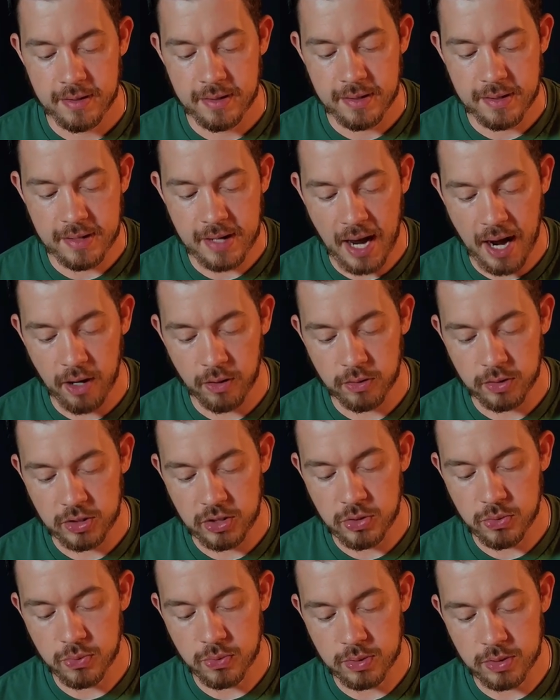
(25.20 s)
Now,
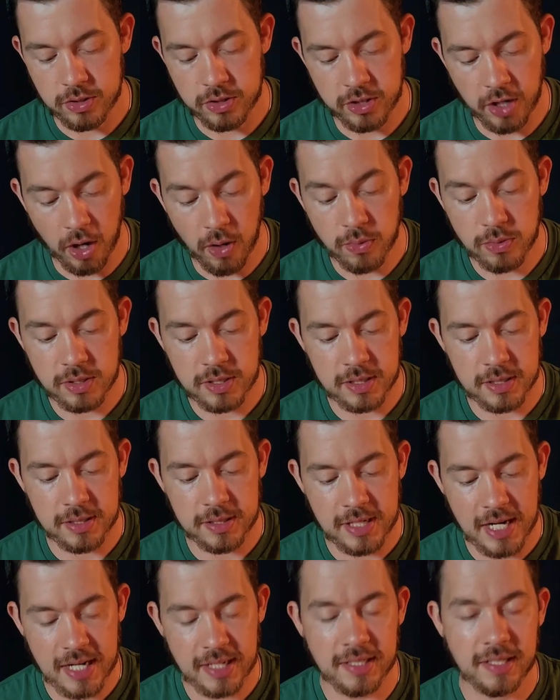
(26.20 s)
you don't
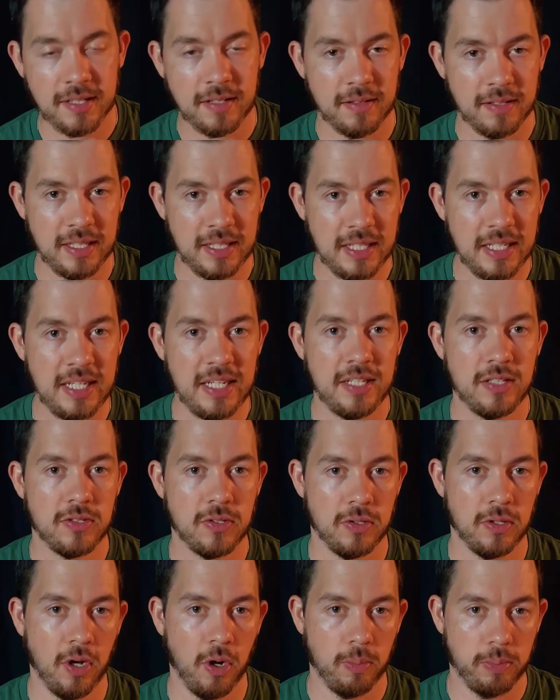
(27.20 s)
technically need
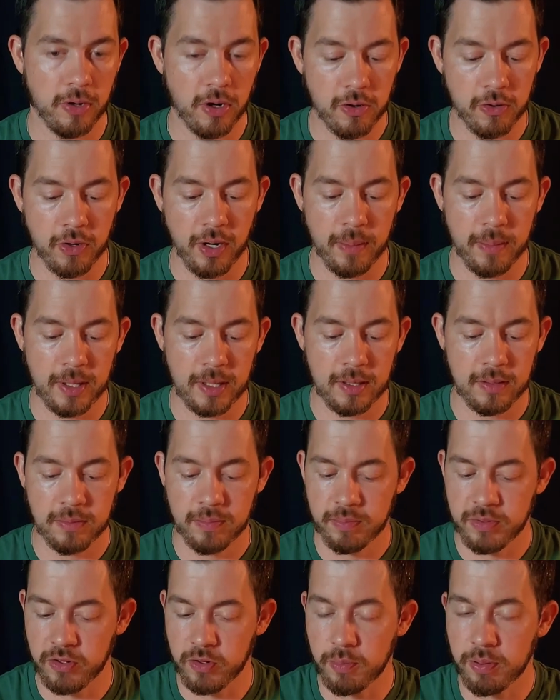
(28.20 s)
to know programming.
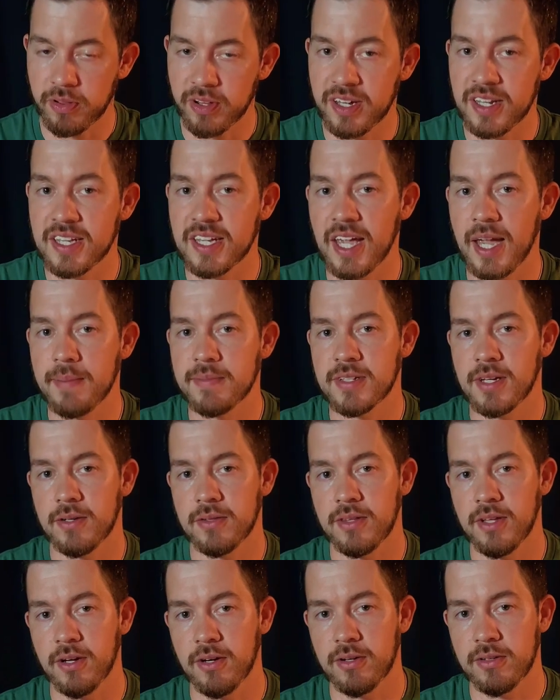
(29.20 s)
There are plenty of games
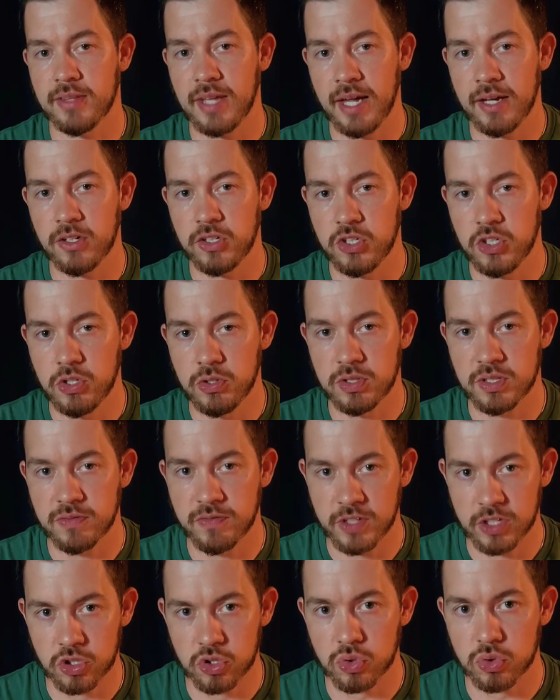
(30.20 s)
out there that use
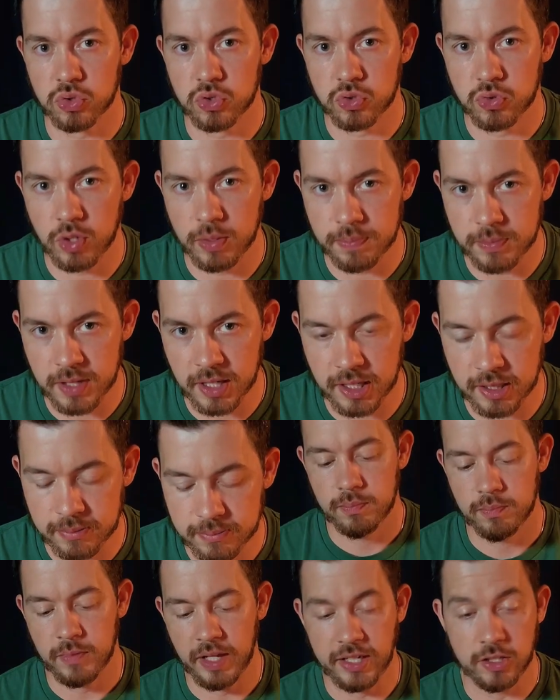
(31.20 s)
visual scripting.
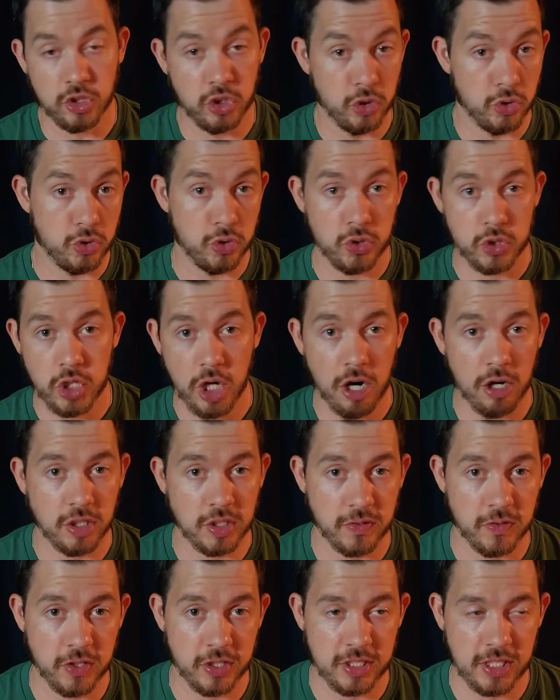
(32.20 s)
Like Choo Choo Charles,
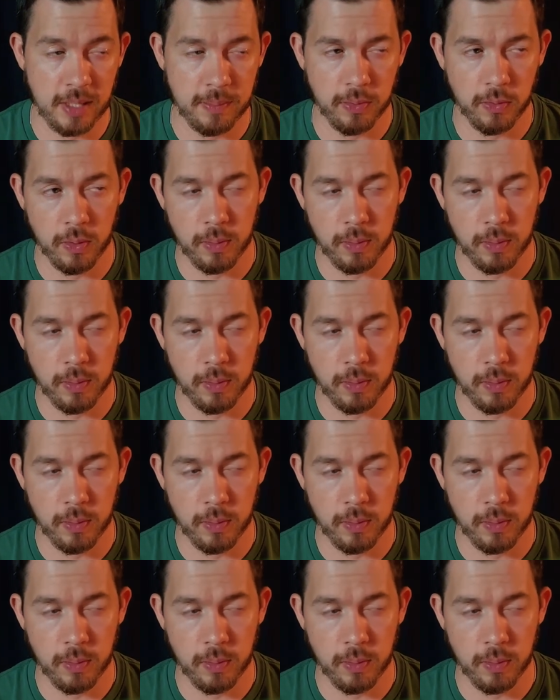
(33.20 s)
for example.